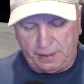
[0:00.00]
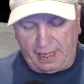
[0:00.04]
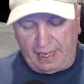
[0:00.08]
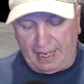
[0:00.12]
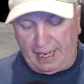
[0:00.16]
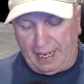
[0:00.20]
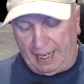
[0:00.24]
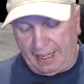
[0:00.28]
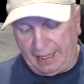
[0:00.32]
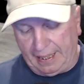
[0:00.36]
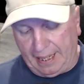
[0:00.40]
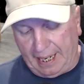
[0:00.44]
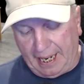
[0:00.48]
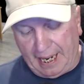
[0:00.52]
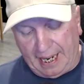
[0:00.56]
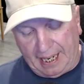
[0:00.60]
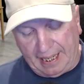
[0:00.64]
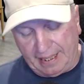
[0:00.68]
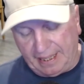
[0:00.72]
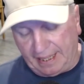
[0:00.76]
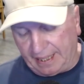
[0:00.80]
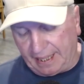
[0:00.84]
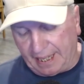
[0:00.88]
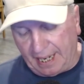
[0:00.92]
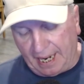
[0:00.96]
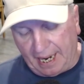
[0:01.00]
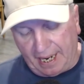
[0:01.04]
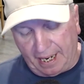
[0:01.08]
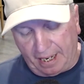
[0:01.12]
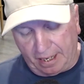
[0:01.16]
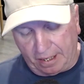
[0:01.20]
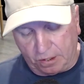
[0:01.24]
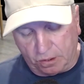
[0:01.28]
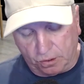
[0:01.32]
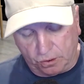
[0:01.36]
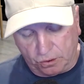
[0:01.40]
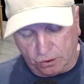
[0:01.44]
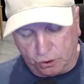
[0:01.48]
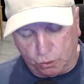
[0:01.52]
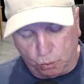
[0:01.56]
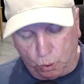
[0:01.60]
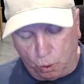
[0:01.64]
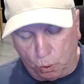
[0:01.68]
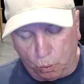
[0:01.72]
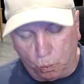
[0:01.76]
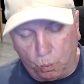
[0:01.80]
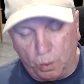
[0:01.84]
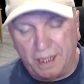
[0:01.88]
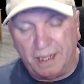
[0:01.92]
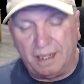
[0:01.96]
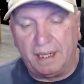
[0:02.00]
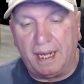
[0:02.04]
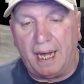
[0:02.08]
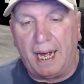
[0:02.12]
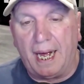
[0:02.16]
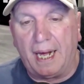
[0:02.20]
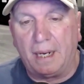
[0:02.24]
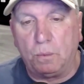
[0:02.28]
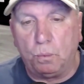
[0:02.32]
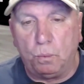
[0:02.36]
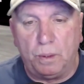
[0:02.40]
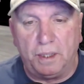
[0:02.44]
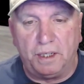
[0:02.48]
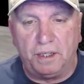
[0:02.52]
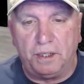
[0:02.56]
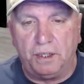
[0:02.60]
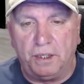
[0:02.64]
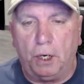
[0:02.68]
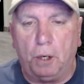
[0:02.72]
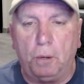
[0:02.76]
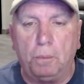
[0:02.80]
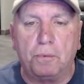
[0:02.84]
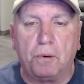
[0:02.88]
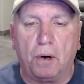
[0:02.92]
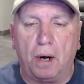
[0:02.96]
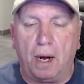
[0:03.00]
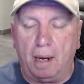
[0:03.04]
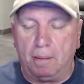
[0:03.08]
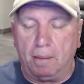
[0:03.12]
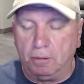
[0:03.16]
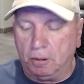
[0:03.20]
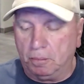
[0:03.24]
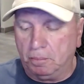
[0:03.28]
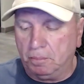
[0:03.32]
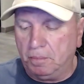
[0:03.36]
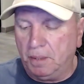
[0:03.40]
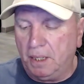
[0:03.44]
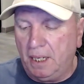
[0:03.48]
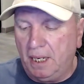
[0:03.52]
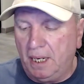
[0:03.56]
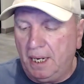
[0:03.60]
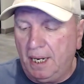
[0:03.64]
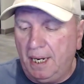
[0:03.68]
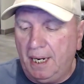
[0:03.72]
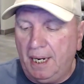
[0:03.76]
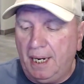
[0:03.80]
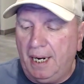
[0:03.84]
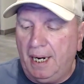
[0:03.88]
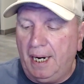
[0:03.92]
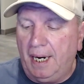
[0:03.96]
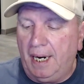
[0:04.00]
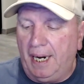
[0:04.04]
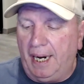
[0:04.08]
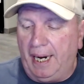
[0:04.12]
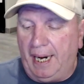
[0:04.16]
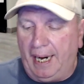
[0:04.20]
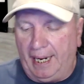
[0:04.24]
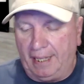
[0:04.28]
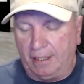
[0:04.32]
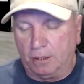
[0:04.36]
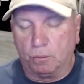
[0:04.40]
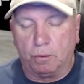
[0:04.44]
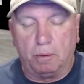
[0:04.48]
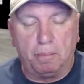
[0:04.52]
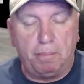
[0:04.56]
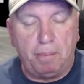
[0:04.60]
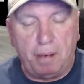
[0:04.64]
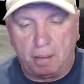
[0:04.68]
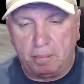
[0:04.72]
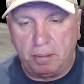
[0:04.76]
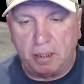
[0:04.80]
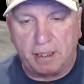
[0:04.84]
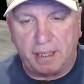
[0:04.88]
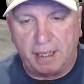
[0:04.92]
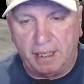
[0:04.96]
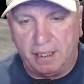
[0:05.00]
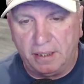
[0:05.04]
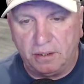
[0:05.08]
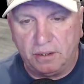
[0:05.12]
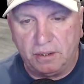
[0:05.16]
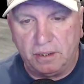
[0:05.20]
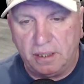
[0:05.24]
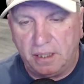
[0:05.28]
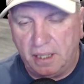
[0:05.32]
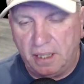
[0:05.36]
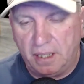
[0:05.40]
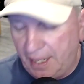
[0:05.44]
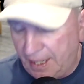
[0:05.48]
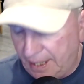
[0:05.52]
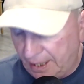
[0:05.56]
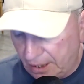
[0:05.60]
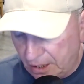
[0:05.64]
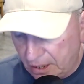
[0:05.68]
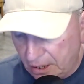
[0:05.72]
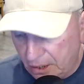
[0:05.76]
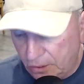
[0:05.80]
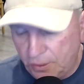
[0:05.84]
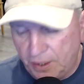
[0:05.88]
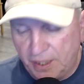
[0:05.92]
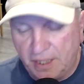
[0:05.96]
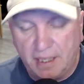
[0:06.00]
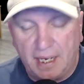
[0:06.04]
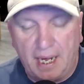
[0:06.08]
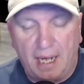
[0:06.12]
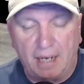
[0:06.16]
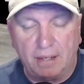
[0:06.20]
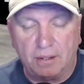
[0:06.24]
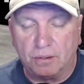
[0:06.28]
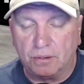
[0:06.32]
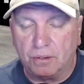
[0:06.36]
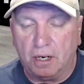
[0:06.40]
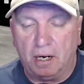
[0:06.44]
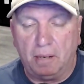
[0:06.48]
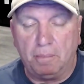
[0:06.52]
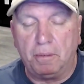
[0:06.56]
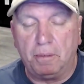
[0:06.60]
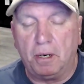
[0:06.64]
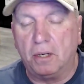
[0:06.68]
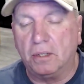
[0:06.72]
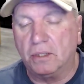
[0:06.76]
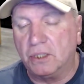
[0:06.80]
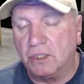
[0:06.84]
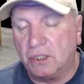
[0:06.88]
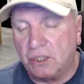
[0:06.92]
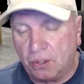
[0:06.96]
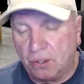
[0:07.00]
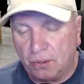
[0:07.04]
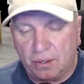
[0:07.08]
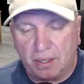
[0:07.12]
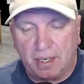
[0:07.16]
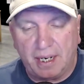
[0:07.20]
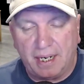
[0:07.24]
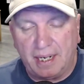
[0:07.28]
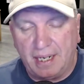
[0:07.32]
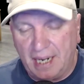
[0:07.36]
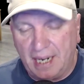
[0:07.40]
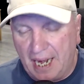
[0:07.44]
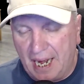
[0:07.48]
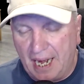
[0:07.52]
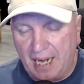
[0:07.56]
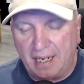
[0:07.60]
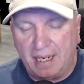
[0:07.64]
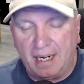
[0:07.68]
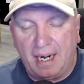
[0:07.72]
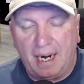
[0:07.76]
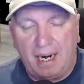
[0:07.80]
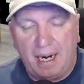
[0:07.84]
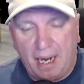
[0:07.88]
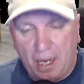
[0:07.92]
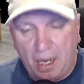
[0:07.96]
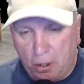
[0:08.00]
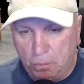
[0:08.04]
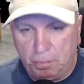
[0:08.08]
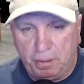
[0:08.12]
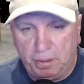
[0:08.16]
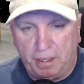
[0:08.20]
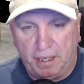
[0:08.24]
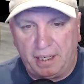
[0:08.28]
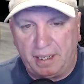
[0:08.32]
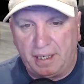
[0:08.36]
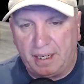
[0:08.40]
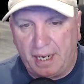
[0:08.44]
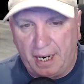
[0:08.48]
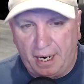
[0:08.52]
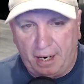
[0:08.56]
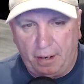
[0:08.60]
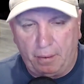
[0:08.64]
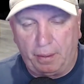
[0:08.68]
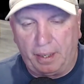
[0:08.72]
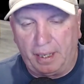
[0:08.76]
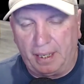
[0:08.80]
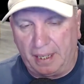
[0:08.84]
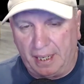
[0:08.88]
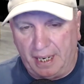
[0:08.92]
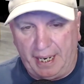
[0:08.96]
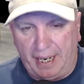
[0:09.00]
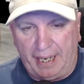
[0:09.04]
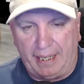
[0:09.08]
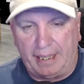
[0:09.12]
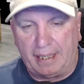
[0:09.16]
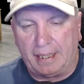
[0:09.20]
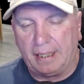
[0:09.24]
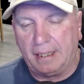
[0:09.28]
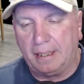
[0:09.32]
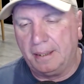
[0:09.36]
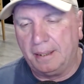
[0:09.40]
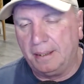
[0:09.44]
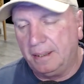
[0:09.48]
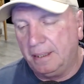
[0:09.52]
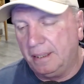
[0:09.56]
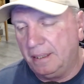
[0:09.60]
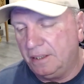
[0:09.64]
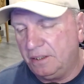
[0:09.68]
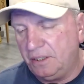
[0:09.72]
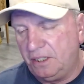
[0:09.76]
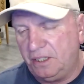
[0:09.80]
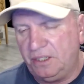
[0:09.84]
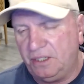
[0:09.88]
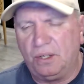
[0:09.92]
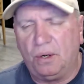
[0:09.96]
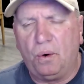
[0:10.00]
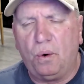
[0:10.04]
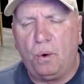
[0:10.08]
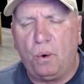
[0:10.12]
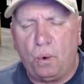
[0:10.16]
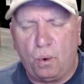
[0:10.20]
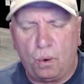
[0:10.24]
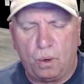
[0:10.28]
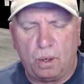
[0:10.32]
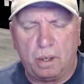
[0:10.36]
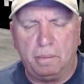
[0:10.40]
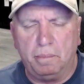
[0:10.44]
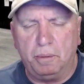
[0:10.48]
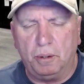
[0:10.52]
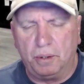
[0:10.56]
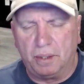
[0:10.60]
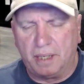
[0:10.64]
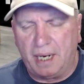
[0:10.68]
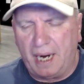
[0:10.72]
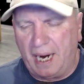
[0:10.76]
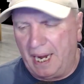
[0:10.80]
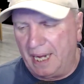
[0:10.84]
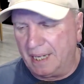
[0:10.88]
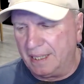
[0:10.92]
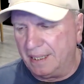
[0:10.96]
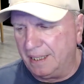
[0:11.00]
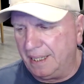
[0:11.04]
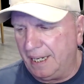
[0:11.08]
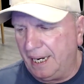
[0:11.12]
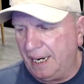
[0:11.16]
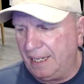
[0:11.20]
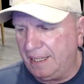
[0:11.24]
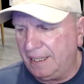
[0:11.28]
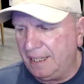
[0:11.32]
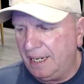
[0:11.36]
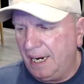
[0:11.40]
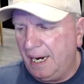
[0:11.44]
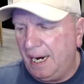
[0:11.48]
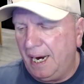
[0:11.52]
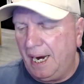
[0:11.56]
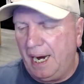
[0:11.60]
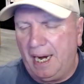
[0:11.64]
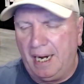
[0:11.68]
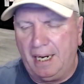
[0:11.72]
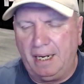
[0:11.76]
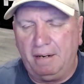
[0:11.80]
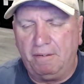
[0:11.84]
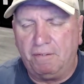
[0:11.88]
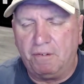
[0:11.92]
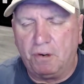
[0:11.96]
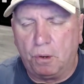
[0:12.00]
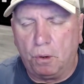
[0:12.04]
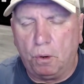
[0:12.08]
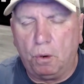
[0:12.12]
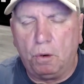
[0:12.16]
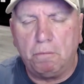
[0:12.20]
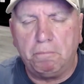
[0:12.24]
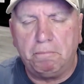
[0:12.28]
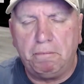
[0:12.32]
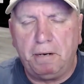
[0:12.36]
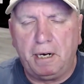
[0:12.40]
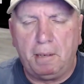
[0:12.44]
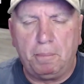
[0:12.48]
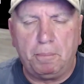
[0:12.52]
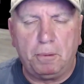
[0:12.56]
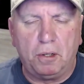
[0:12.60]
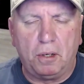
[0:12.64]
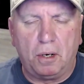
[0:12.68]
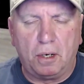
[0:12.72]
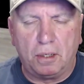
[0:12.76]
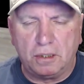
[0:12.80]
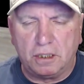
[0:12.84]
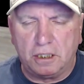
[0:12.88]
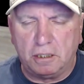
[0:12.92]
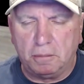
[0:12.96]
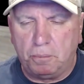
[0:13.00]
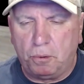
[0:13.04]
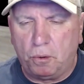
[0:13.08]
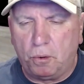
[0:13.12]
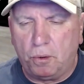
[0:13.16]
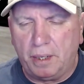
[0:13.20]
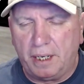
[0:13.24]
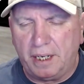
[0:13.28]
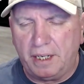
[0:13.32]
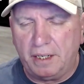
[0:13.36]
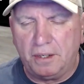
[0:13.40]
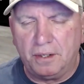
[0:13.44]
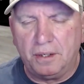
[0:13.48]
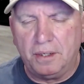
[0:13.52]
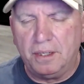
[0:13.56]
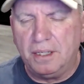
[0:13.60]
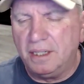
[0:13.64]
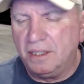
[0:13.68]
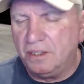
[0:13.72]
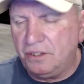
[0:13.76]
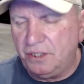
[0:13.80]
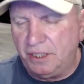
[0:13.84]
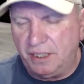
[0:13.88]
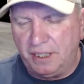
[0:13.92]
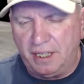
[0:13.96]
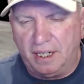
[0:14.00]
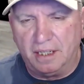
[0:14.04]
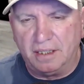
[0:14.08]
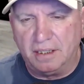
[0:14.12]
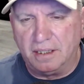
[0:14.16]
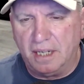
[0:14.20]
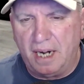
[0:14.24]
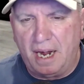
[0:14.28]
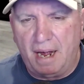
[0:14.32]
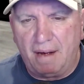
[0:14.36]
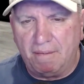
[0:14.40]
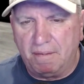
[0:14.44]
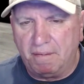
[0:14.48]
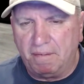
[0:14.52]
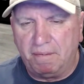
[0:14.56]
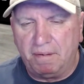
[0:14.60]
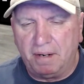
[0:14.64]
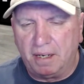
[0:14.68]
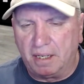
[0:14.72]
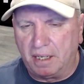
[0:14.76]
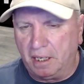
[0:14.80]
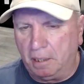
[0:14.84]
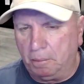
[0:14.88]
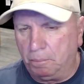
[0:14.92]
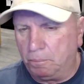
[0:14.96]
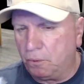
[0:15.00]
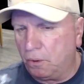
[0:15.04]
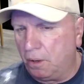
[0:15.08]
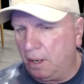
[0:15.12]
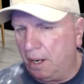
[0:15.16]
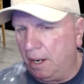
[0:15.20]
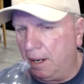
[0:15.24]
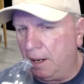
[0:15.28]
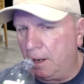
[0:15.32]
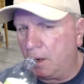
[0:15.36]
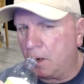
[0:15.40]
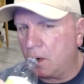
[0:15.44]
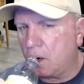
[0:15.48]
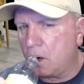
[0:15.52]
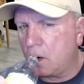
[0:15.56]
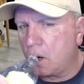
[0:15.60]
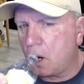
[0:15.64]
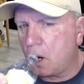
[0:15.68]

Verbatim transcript: And I think Gallegos will win that with no problem. And the Republicans, including Donald Trump, are certainly not helping Kari Lake. She's a horrible candidate. And if her own people aren't supporting her, she doesn't have a fucking prayer.